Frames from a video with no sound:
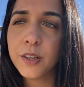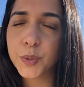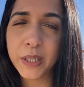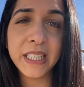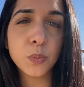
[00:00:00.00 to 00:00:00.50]

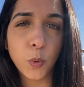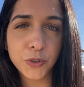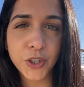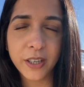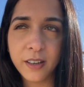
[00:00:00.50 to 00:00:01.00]
So he's
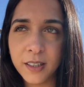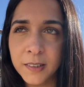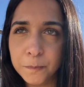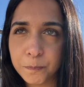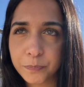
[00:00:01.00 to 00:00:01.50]
watching
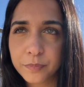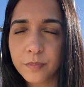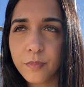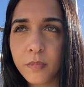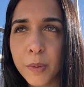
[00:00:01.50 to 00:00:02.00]
her,
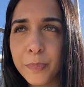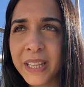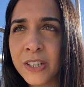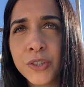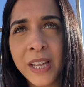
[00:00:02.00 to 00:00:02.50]
but
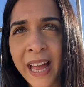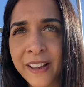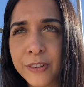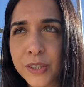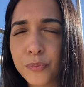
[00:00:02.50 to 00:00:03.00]
they just
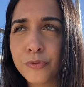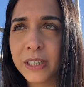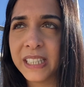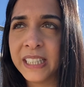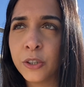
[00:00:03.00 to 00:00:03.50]
have this
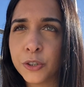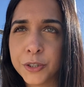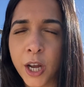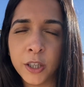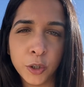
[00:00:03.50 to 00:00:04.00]
really good
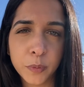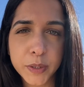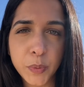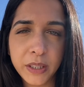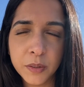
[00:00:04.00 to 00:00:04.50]
dialogue
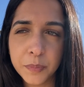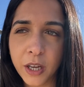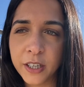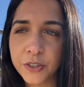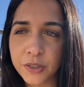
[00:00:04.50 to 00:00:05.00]
between them that
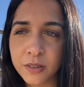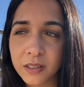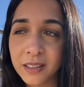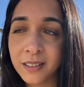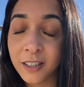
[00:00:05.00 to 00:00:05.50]
I just
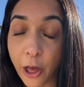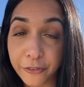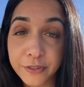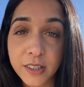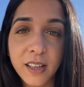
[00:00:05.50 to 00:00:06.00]

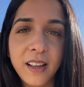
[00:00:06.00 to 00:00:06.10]
loved.